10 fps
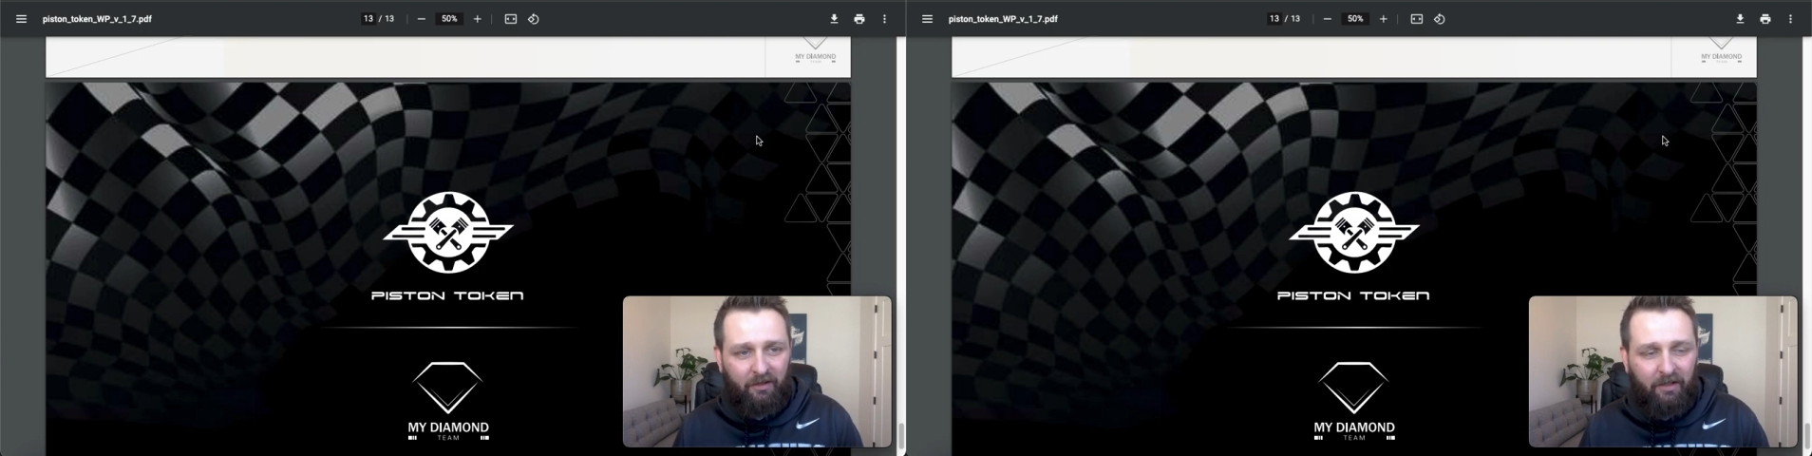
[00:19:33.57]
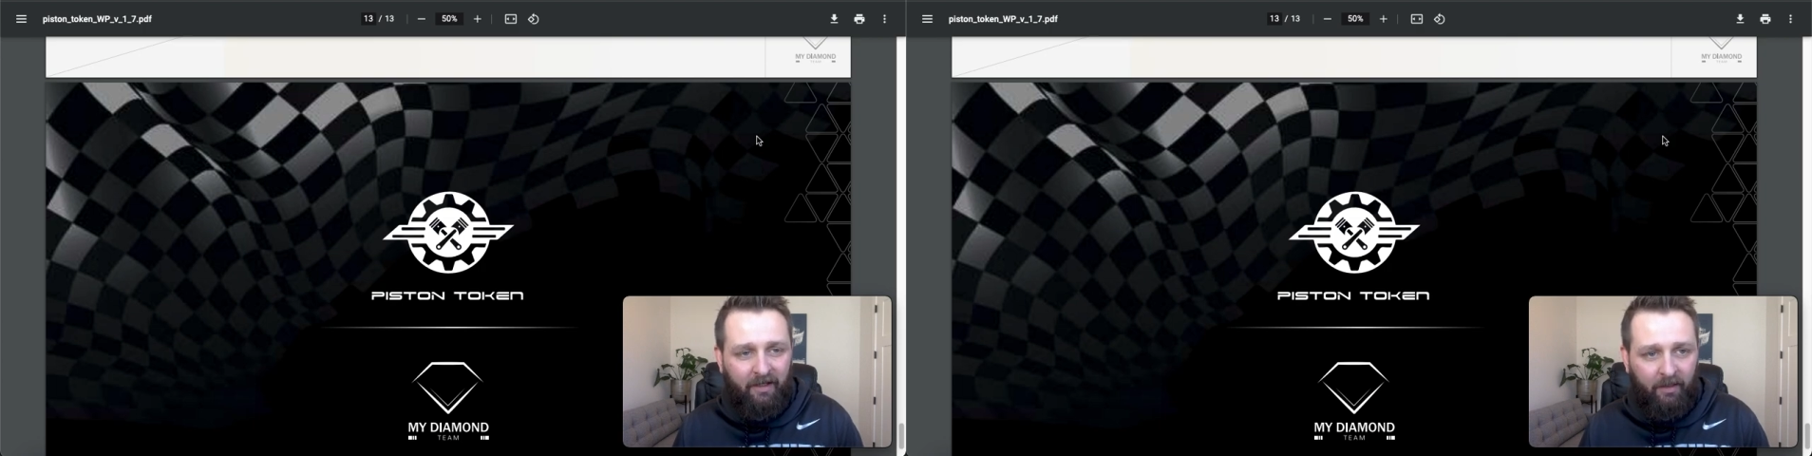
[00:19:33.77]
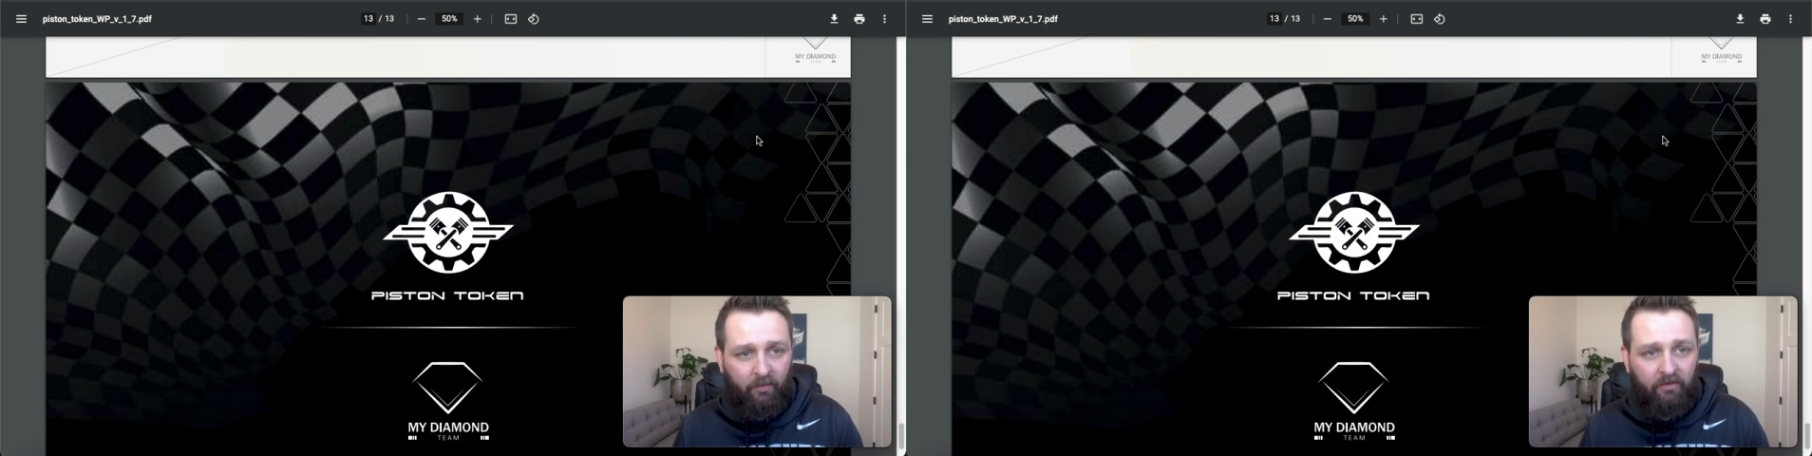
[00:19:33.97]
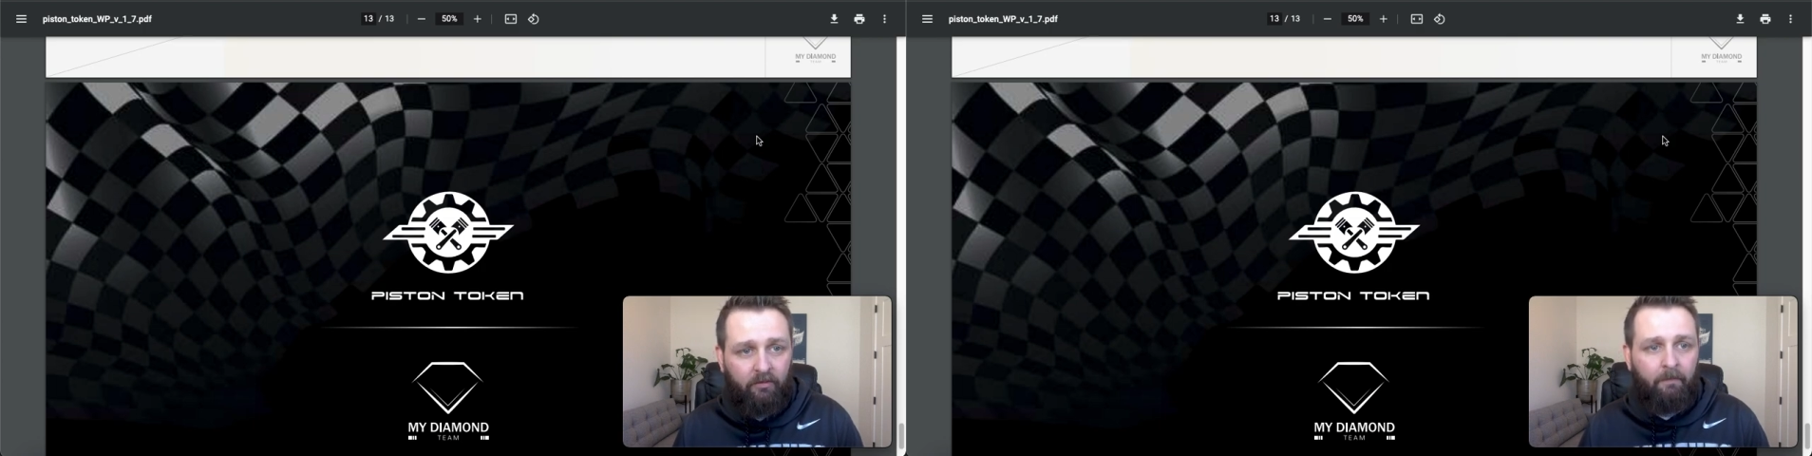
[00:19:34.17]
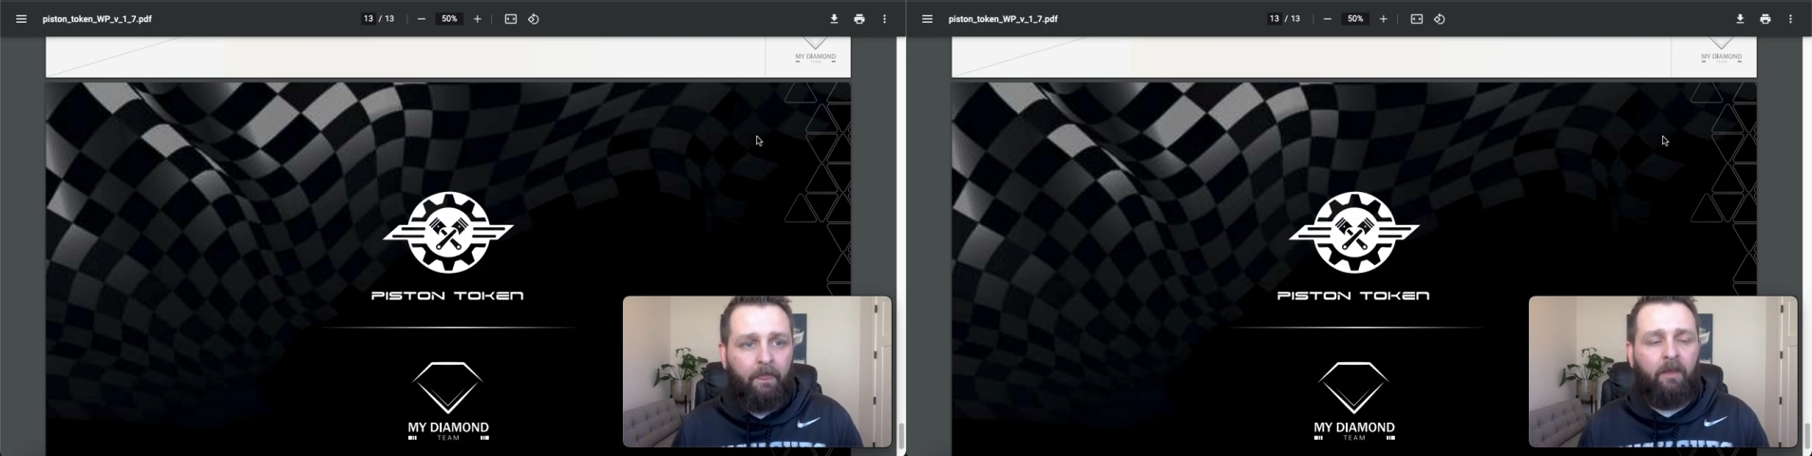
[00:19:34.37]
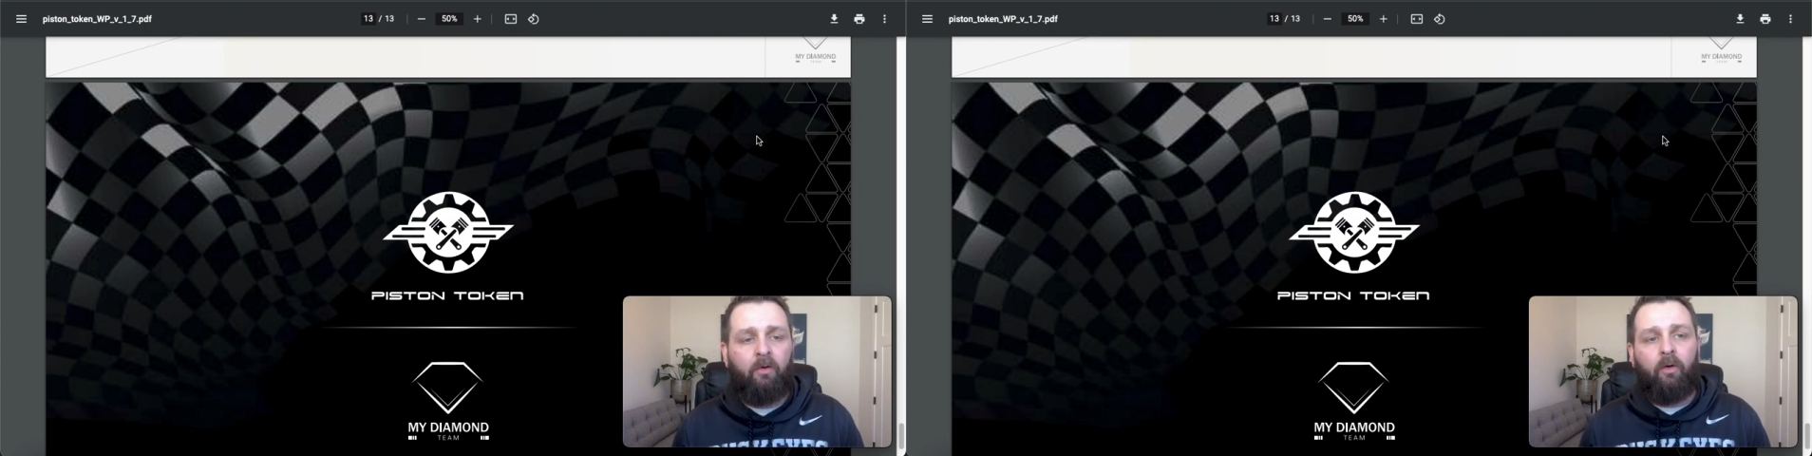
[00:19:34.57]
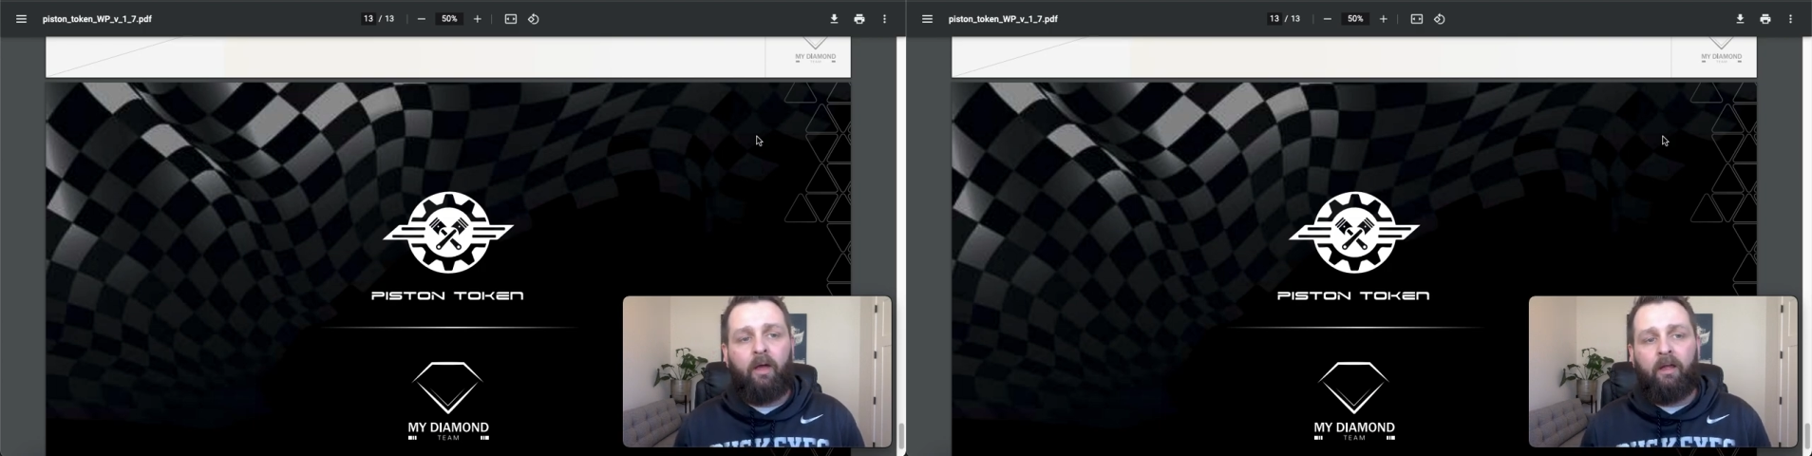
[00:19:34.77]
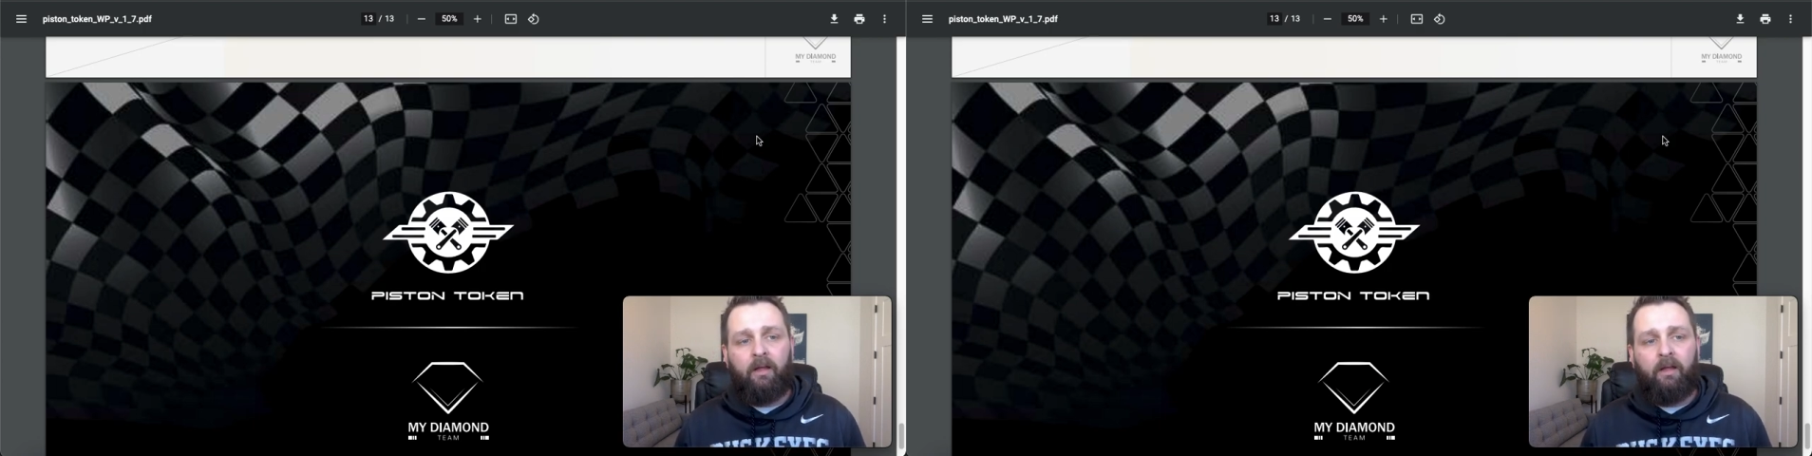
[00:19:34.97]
claims, right?